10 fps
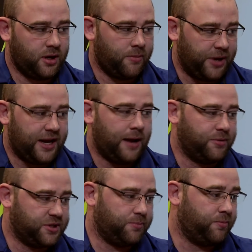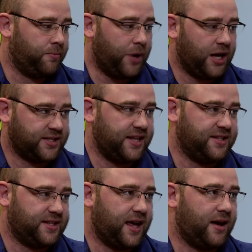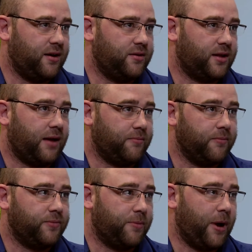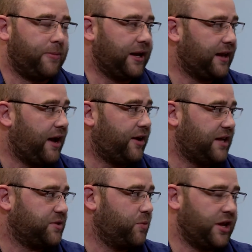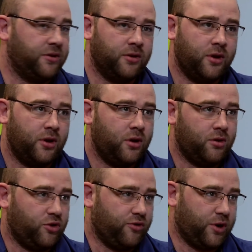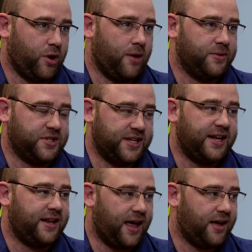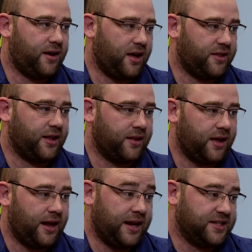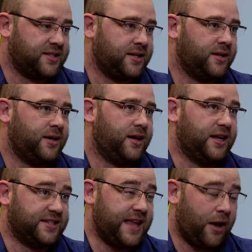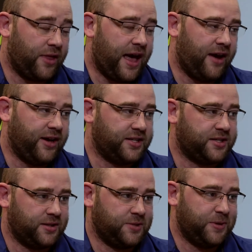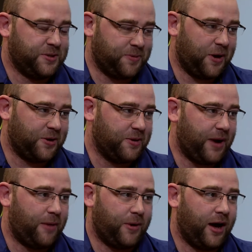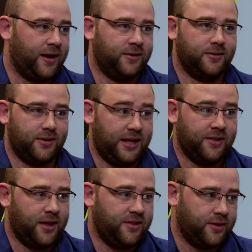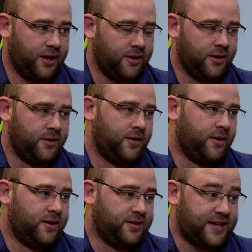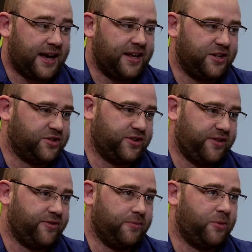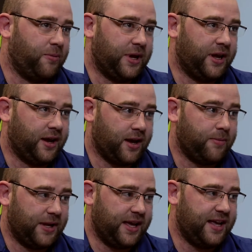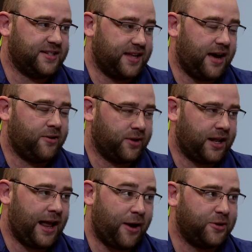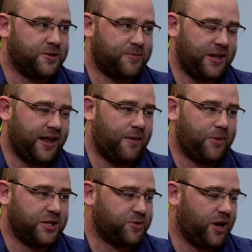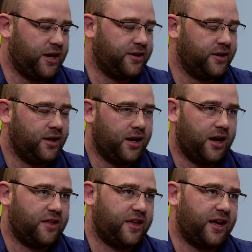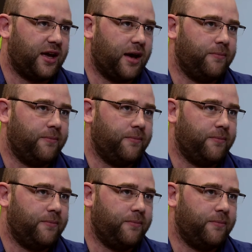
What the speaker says: and being able to burst into the public cloud as and when your requirements need that, I think, and it's now there. It's been spoken about in the tech industry for probably a couple of years now. The cloud has been that buzzword, and I think